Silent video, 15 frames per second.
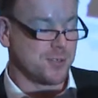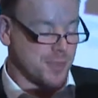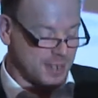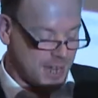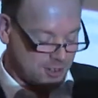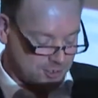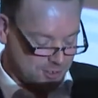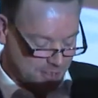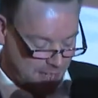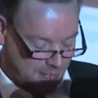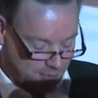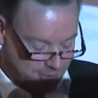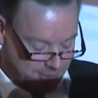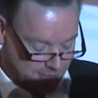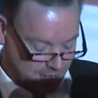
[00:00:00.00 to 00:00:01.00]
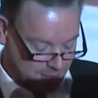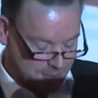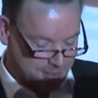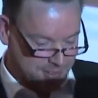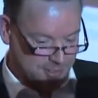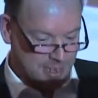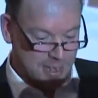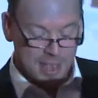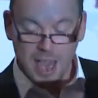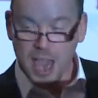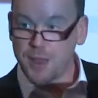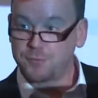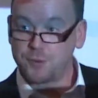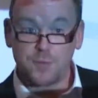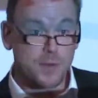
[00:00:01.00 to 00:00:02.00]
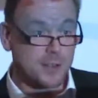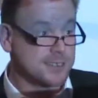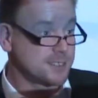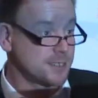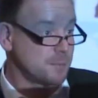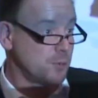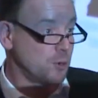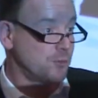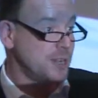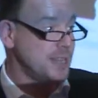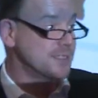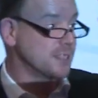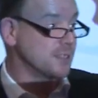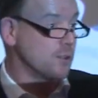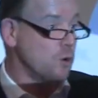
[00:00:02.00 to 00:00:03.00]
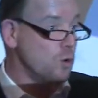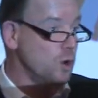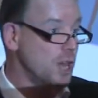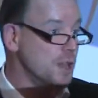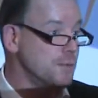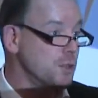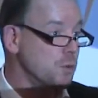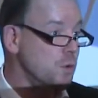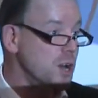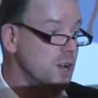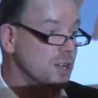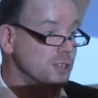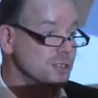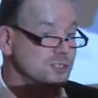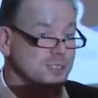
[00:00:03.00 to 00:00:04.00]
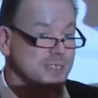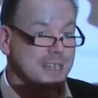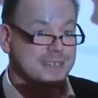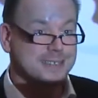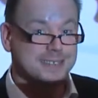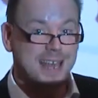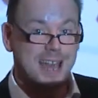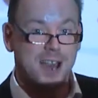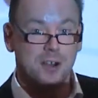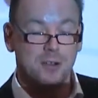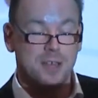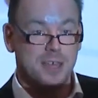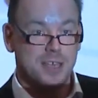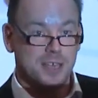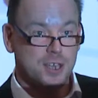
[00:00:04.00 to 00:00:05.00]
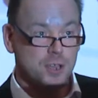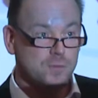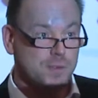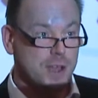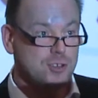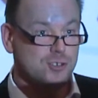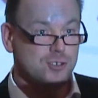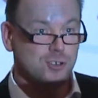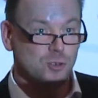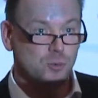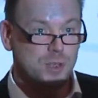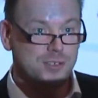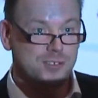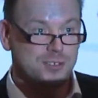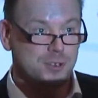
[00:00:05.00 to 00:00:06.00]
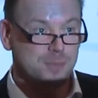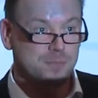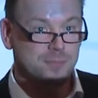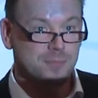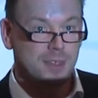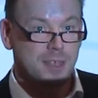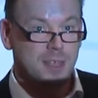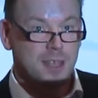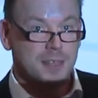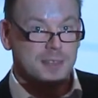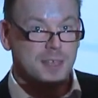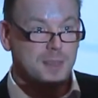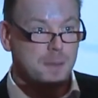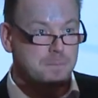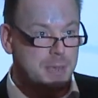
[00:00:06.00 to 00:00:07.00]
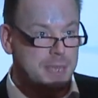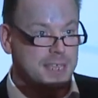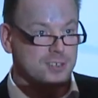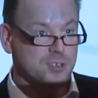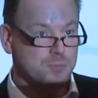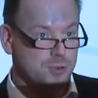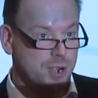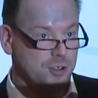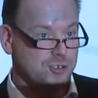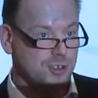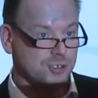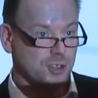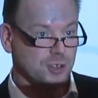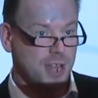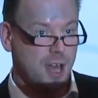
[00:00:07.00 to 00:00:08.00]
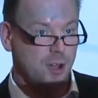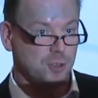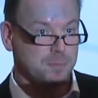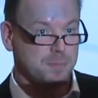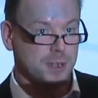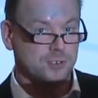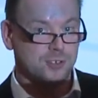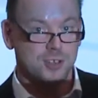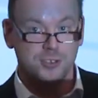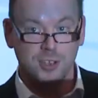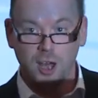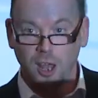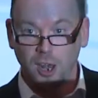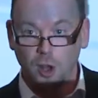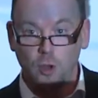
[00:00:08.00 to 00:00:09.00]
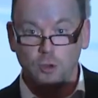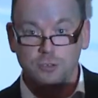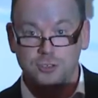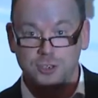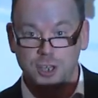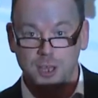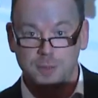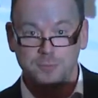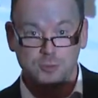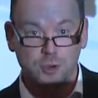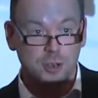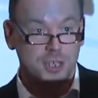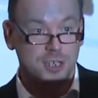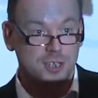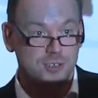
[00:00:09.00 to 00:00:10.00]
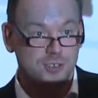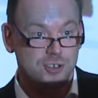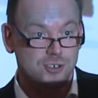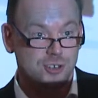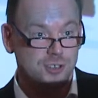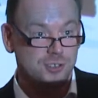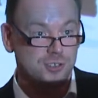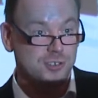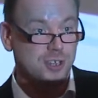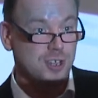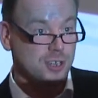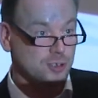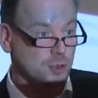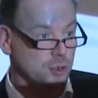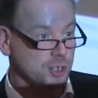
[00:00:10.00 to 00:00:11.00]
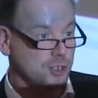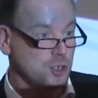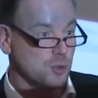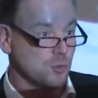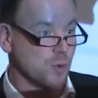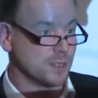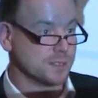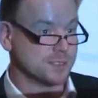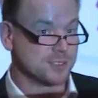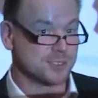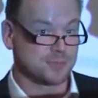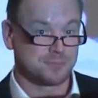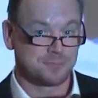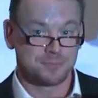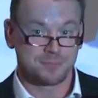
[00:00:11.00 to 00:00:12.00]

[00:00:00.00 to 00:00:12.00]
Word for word: of the National Health Service, and for a very simple reason. All over the world, it's now conventional wisdom that the biggest pressures on health budgets are long term chronic conditions, not acute ones.